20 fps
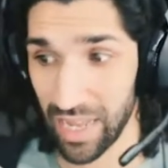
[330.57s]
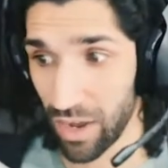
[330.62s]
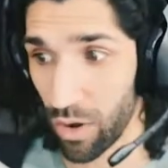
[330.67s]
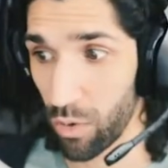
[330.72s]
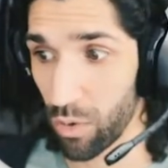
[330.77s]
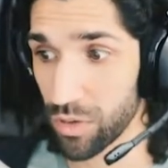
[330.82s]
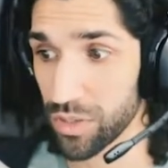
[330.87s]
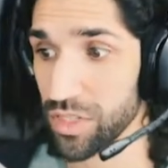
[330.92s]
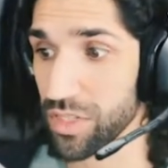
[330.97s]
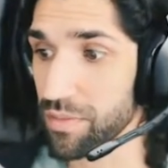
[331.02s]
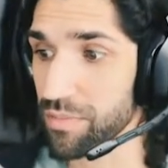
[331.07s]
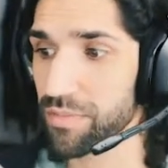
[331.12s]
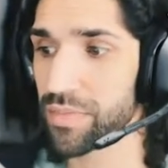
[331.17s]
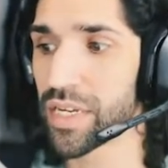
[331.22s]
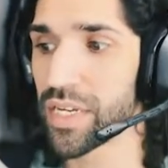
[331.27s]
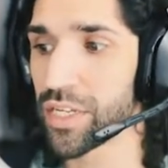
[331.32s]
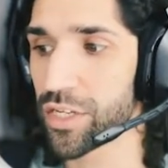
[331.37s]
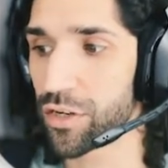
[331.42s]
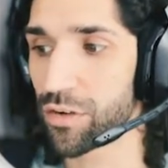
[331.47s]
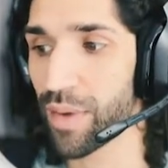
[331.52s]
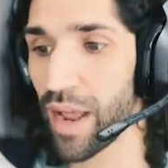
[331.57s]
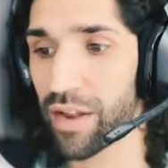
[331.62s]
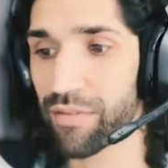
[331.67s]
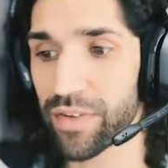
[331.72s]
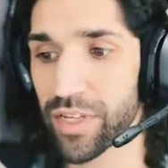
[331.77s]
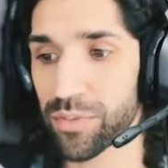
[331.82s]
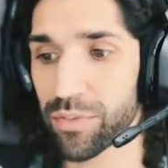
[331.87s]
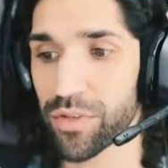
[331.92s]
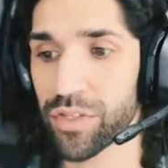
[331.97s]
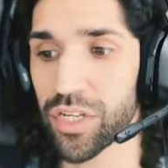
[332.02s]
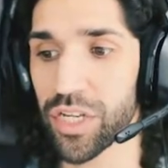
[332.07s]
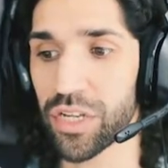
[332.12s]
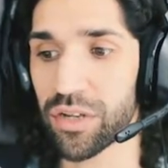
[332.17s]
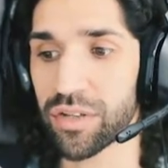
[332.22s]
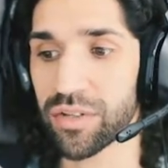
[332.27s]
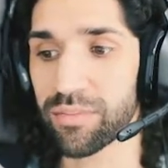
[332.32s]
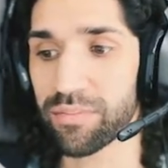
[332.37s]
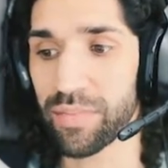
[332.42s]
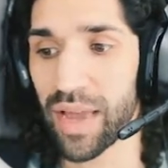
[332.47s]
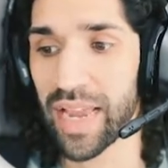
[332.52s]
Awesome. You remain invisible till you
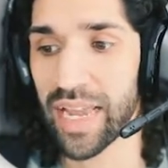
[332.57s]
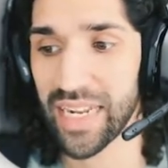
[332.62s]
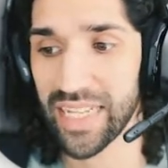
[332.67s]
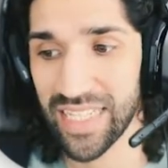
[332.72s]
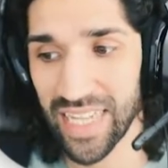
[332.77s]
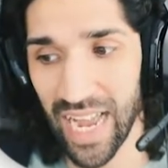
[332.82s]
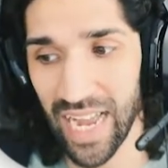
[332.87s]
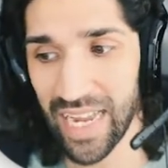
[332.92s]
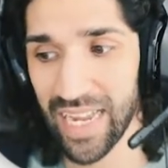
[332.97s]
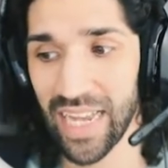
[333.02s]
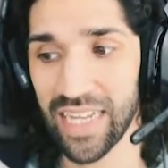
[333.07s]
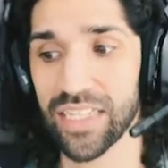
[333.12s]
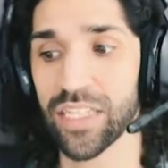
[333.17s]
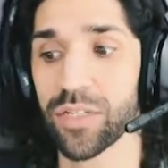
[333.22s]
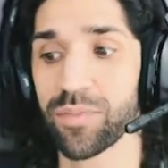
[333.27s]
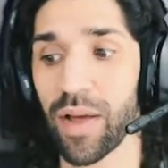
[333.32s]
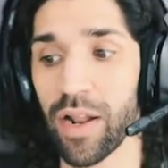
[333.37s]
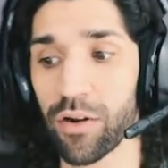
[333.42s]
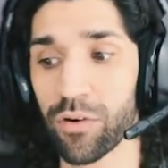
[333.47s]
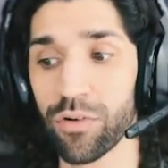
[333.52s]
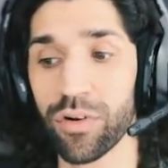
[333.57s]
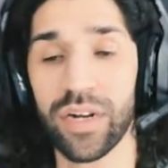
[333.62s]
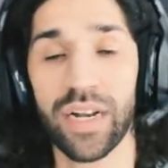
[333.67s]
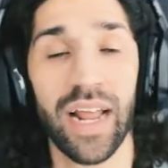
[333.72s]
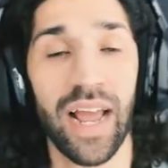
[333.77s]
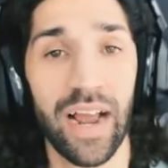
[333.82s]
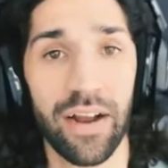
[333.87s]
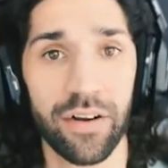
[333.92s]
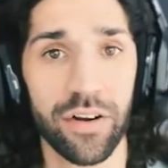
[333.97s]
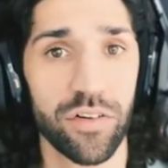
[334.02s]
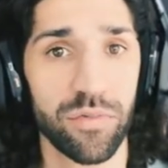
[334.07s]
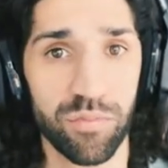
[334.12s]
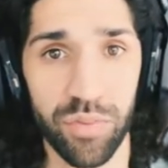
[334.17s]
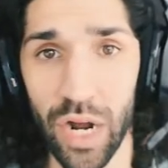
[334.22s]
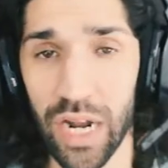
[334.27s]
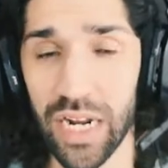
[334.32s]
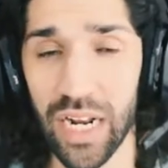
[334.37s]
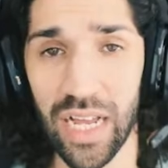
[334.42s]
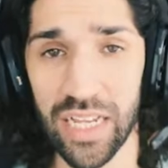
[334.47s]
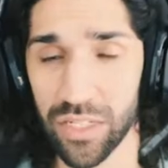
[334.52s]
make an attack, cast a spell, or in an area of
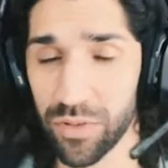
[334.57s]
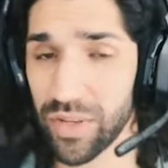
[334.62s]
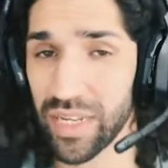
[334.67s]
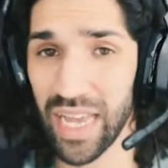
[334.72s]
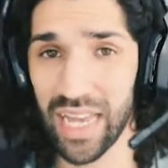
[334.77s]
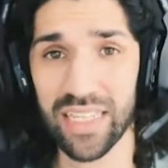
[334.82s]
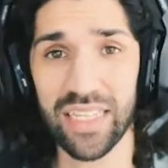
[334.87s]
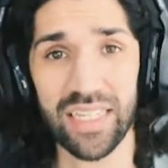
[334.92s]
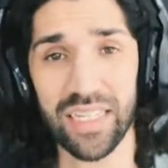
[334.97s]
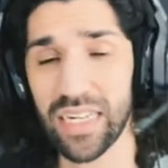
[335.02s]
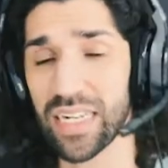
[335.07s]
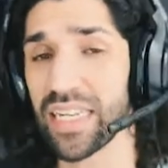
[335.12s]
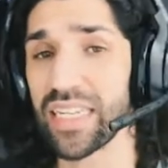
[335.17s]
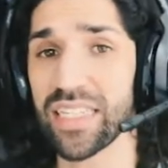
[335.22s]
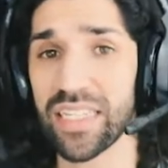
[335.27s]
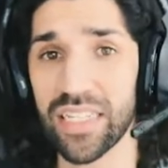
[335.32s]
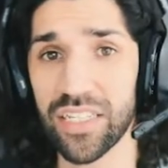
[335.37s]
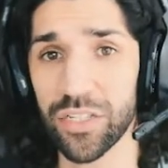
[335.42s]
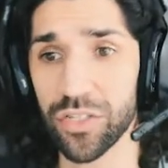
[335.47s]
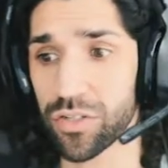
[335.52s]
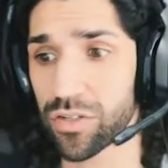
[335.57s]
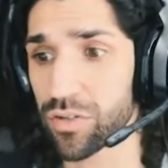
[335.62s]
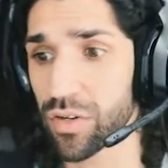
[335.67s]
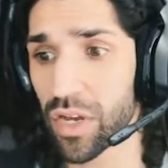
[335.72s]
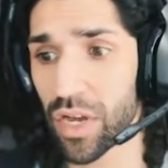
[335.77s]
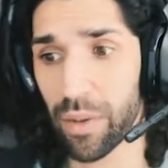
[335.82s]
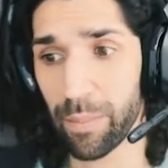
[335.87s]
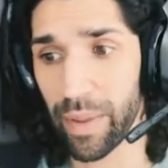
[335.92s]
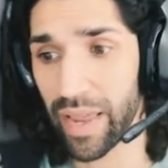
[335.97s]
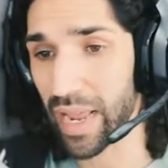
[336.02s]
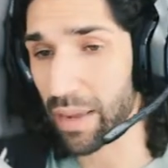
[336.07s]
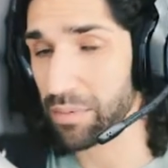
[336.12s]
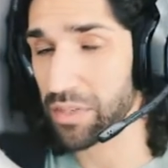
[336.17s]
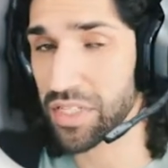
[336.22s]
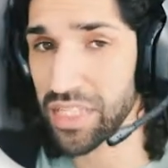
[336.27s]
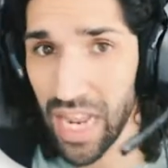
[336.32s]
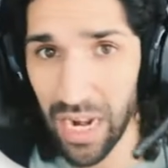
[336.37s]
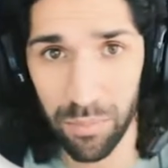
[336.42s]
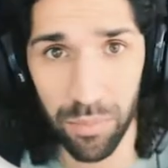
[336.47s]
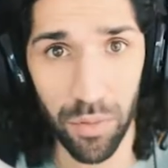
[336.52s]
bright light. So again, this leans into being able to
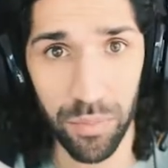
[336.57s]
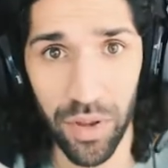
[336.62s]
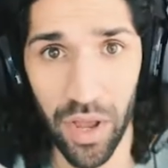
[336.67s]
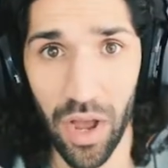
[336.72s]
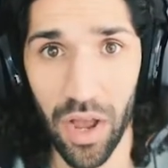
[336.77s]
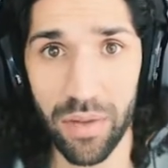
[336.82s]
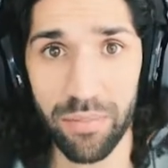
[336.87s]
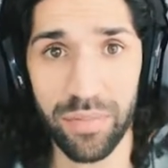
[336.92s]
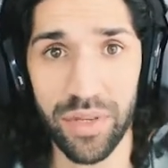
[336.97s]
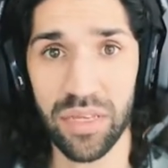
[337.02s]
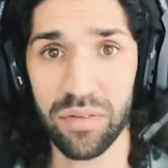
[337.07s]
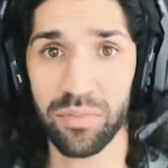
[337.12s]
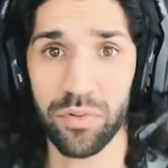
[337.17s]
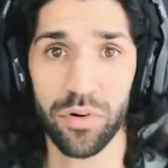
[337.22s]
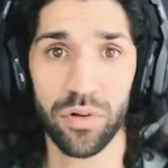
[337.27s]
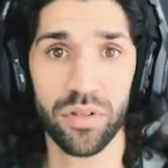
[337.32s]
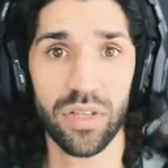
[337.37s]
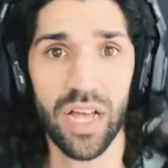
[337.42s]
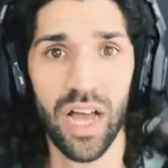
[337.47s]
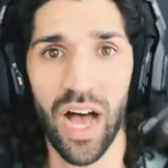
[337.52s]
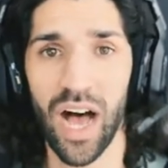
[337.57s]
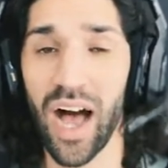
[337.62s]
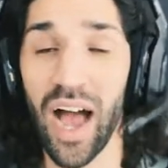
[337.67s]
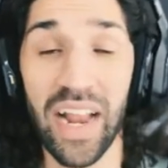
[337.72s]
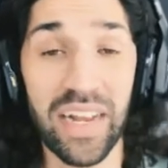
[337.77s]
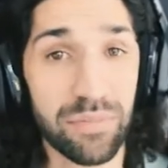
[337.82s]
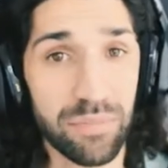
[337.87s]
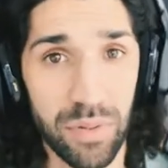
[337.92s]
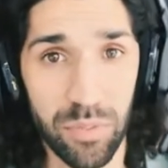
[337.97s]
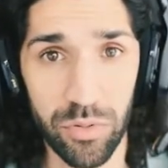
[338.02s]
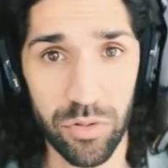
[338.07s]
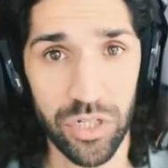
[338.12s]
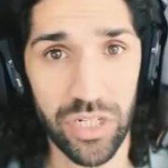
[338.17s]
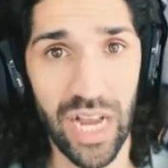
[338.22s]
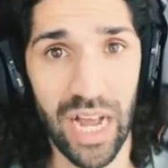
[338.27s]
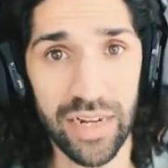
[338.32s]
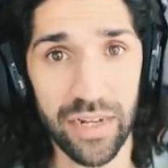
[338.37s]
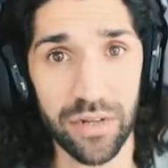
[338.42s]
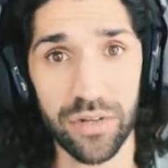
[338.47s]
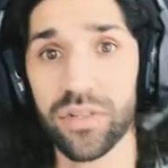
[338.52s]
teleport behind people, hiding people's
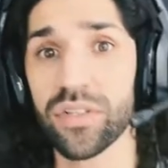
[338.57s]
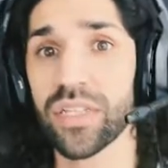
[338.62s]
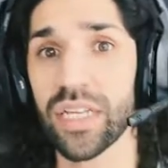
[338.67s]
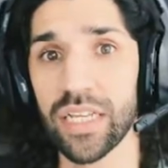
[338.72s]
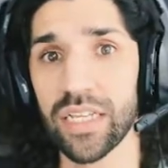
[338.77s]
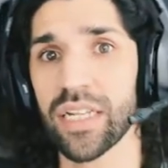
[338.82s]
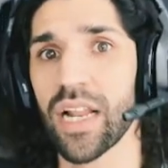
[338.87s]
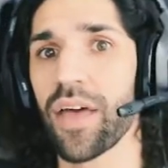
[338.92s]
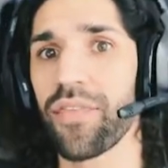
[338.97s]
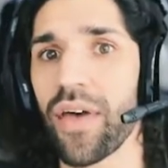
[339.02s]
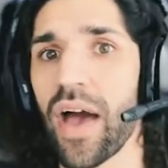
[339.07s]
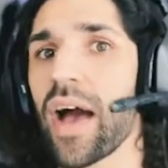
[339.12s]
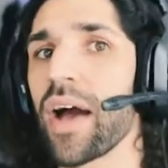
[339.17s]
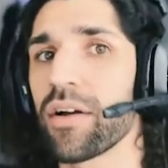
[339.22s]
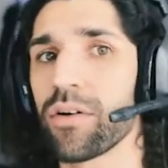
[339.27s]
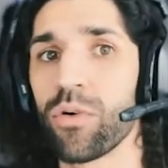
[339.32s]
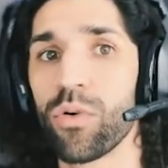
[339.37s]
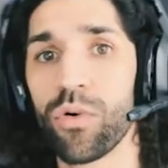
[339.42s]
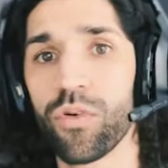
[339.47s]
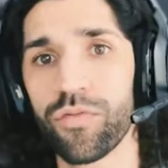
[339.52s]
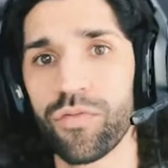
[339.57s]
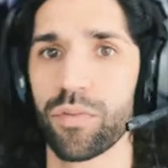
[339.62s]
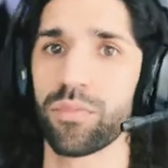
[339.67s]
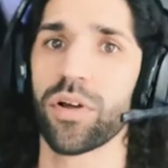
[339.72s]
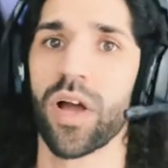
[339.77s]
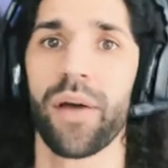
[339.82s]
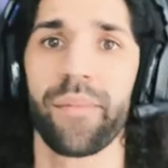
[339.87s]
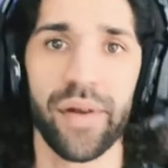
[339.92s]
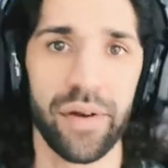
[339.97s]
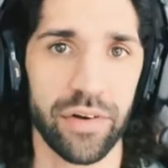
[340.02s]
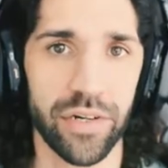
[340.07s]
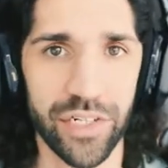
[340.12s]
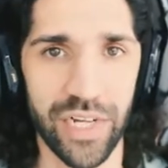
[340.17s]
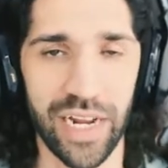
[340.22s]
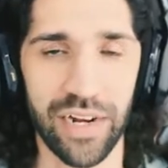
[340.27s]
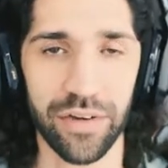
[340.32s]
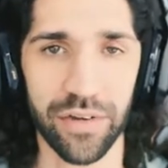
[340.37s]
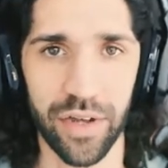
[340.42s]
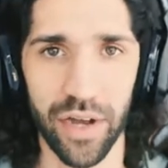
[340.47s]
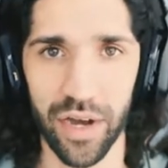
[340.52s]
shadows, things like that, all from Chimera
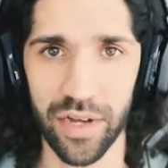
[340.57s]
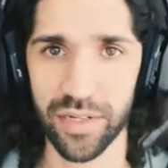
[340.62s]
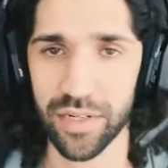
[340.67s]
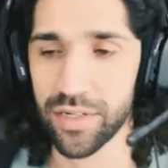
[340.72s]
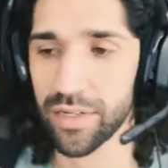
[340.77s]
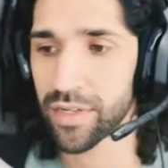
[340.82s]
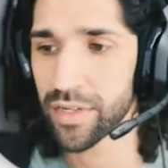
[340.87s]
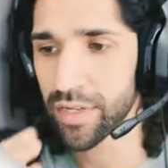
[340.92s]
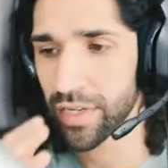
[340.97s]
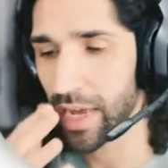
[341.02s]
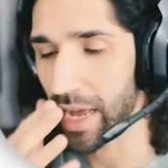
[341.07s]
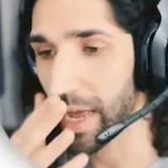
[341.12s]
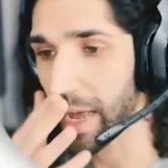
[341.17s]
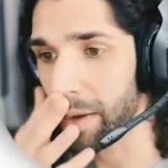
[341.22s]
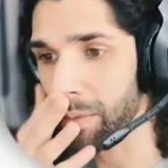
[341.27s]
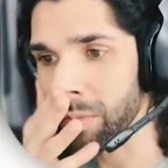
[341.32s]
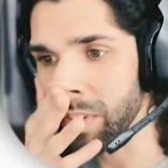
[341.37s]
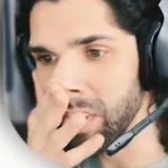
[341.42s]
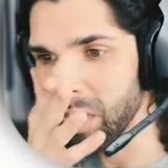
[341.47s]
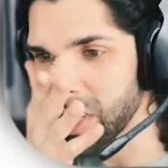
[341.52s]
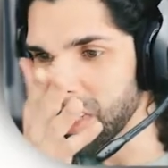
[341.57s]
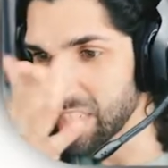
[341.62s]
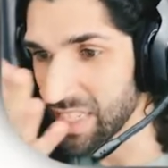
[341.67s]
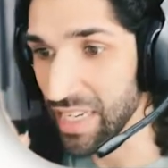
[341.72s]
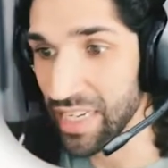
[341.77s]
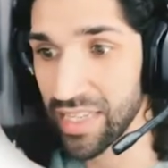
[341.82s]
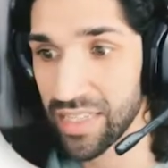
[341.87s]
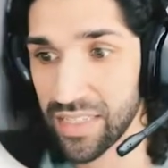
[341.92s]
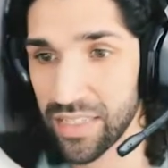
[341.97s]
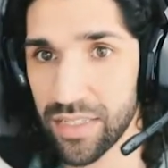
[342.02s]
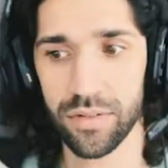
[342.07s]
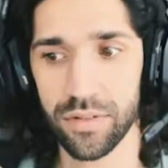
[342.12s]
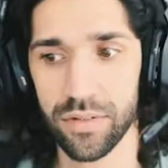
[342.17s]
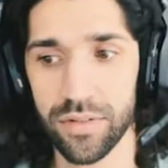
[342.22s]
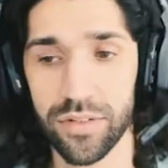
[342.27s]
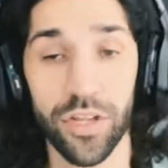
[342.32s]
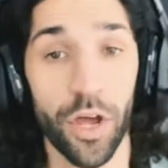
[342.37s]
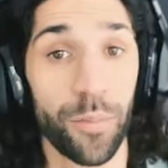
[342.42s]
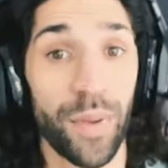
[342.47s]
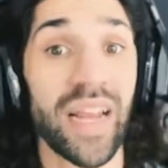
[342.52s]
Shadow Garden, which is his
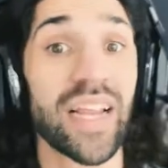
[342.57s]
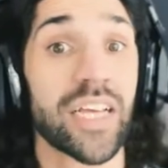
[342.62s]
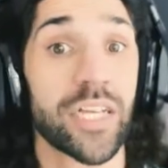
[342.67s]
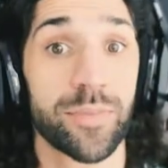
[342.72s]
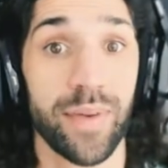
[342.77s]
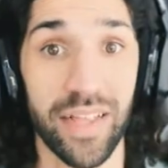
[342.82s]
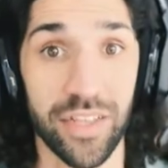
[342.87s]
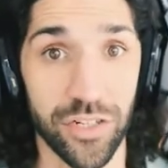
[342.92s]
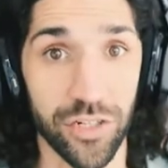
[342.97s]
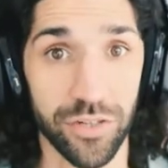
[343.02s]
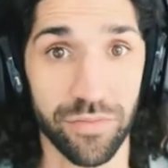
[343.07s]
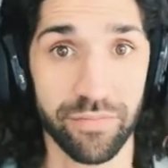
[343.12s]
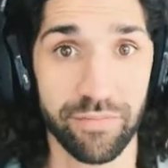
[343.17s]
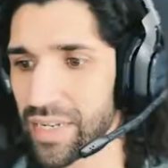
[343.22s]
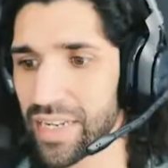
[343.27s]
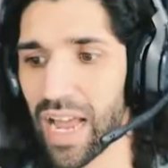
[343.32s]
domain expansion.